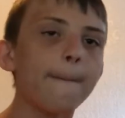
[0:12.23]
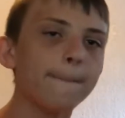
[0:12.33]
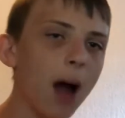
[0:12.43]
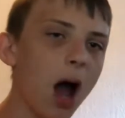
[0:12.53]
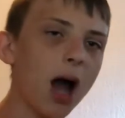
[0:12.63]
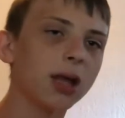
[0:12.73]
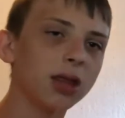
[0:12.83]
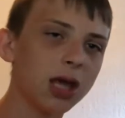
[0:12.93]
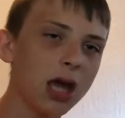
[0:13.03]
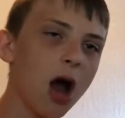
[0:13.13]
by
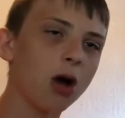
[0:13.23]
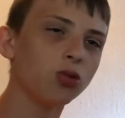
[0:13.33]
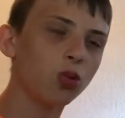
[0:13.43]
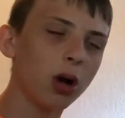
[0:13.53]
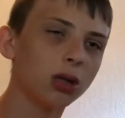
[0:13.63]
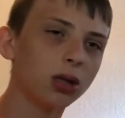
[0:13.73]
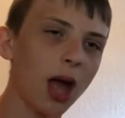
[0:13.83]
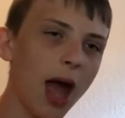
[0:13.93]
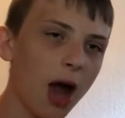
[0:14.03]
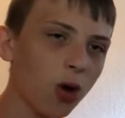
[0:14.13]
the Odd Ones
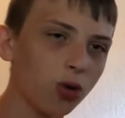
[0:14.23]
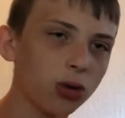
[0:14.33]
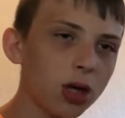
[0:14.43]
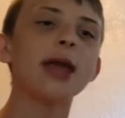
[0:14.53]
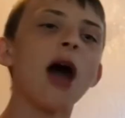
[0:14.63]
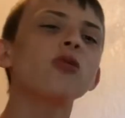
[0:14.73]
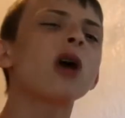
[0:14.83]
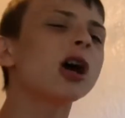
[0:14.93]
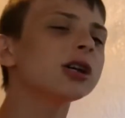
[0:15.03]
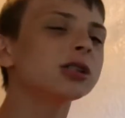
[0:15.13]
Out. Now
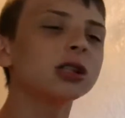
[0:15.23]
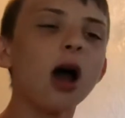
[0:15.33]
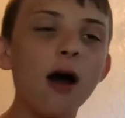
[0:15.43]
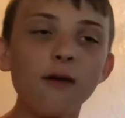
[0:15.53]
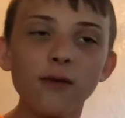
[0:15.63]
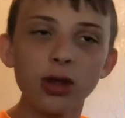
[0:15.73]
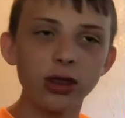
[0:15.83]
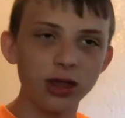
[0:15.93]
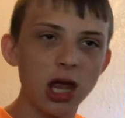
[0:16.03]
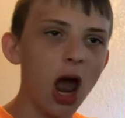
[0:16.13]
I love
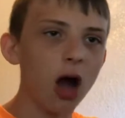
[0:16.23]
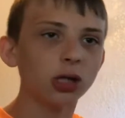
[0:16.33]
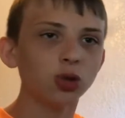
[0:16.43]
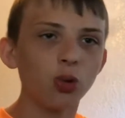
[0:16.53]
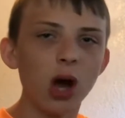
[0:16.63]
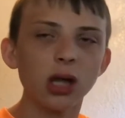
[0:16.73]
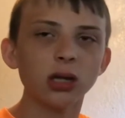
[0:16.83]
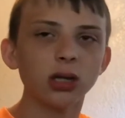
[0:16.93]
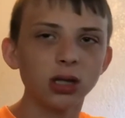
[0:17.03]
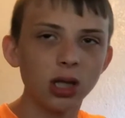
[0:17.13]
the Odd
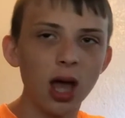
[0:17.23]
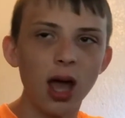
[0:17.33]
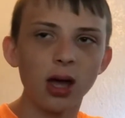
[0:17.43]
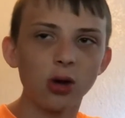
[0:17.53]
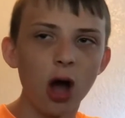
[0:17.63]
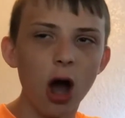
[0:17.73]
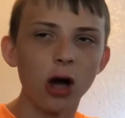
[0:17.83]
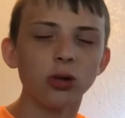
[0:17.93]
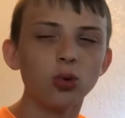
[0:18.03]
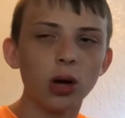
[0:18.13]

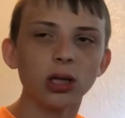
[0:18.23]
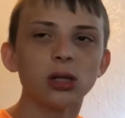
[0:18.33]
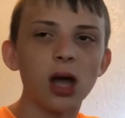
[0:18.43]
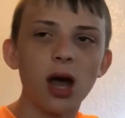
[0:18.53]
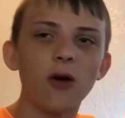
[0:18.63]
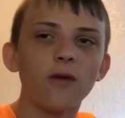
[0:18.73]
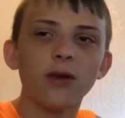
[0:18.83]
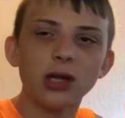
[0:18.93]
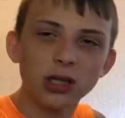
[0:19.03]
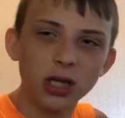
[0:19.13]
Ones Out
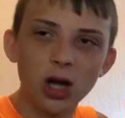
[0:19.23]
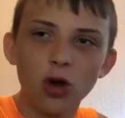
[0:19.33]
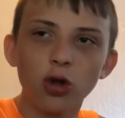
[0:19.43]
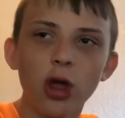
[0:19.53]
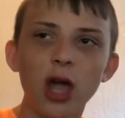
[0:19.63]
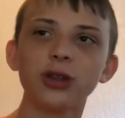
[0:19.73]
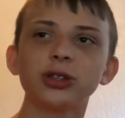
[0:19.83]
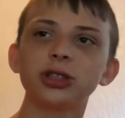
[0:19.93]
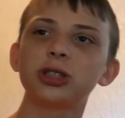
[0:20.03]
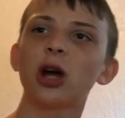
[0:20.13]
video, they are
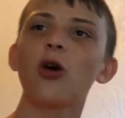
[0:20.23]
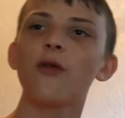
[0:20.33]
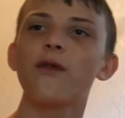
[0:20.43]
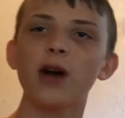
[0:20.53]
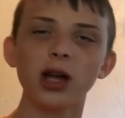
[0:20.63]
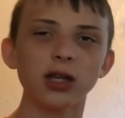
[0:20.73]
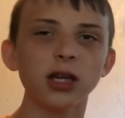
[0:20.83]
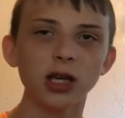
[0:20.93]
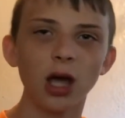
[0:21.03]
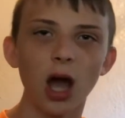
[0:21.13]
so
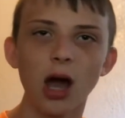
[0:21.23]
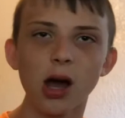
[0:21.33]
funny.